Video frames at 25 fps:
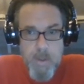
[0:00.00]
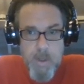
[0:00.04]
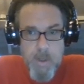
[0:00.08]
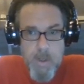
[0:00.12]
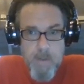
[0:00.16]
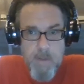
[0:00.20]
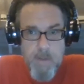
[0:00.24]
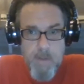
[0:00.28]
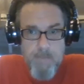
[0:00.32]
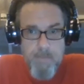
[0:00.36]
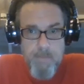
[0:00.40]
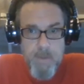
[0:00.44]

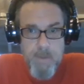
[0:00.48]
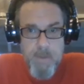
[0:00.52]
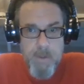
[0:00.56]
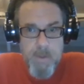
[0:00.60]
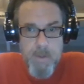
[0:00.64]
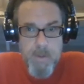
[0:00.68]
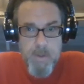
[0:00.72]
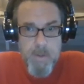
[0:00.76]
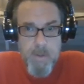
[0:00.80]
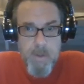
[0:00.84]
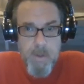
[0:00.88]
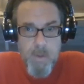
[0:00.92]
Um,
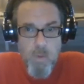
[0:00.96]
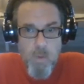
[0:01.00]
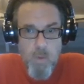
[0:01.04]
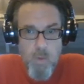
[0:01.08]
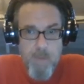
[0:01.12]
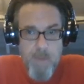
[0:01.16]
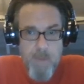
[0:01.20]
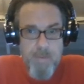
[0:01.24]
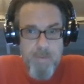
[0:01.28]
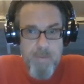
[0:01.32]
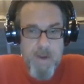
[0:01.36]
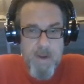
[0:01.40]

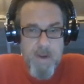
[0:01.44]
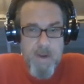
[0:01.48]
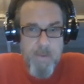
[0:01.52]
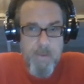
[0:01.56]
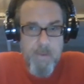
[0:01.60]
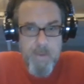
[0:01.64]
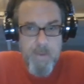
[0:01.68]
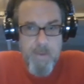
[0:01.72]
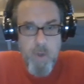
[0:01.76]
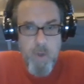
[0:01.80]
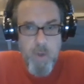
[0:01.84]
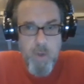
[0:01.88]
one player
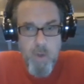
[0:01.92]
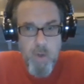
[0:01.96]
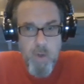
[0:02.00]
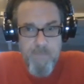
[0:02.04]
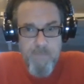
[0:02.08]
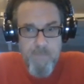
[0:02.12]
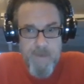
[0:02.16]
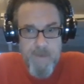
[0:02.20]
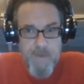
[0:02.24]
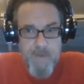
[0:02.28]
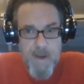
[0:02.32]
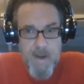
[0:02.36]
with the
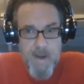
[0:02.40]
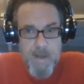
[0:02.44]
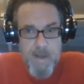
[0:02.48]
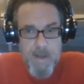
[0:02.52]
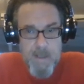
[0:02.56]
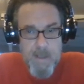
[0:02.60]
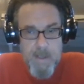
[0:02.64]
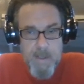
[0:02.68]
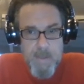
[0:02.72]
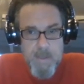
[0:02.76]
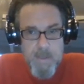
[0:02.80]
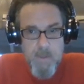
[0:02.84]
coof, and that
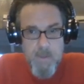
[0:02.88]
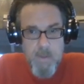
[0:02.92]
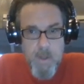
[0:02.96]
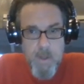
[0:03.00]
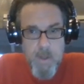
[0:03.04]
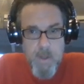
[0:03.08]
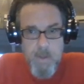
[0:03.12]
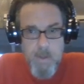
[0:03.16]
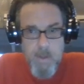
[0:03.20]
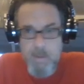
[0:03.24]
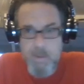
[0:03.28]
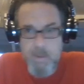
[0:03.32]
can lead to another.